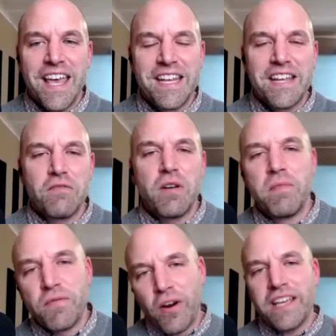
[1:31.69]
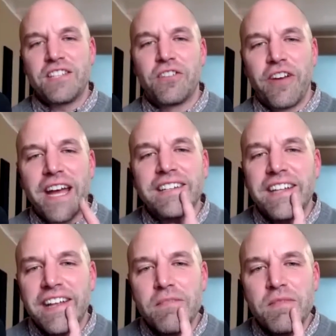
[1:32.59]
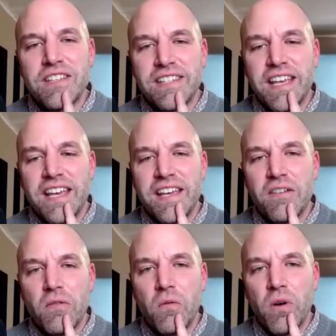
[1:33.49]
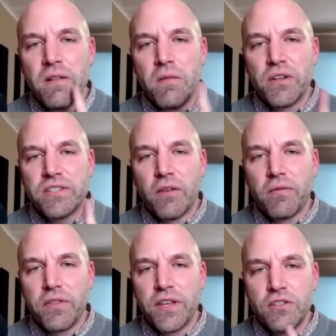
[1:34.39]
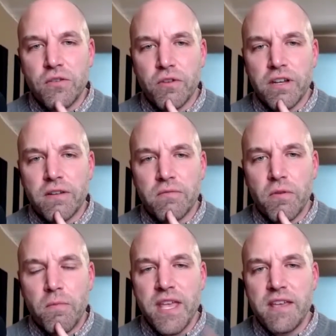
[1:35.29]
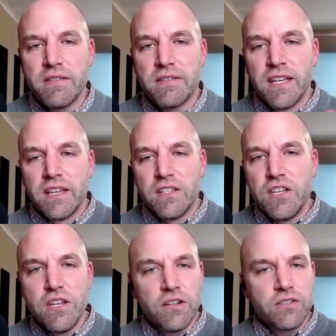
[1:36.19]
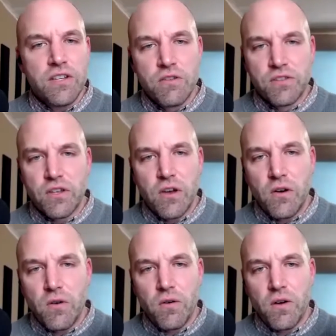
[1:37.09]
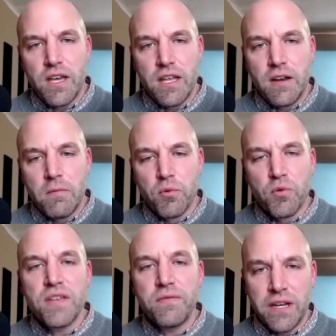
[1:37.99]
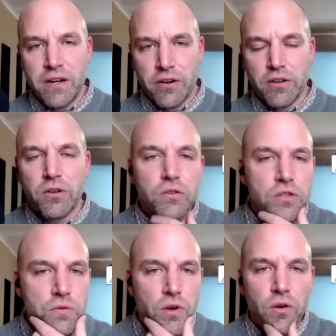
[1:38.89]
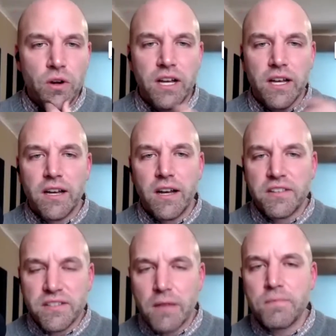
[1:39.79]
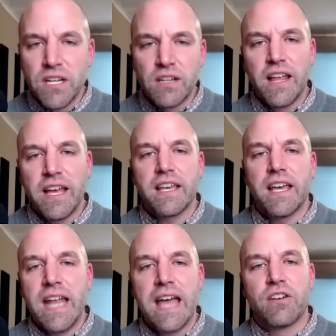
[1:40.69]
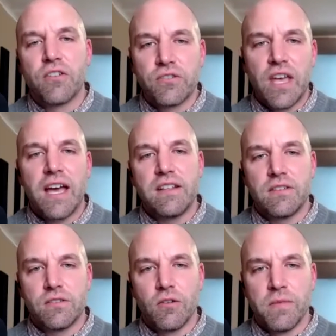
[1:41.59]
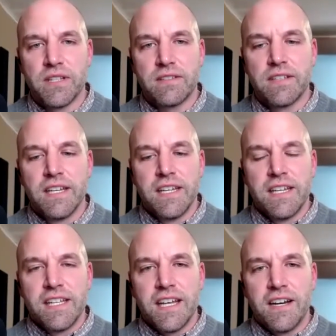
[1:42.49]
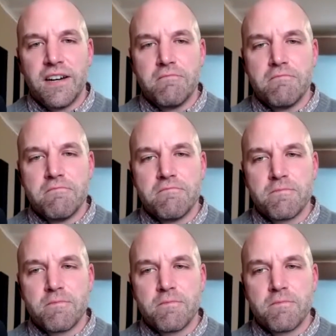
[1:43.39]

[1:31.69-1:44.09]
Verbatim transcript: and uh, before I get you to react to that, let me just say one of the most helpful things you've written for me is years and years ago in a briefing article, you wrote a, uh, something like an editor's guide to sermons. Hmm. Um,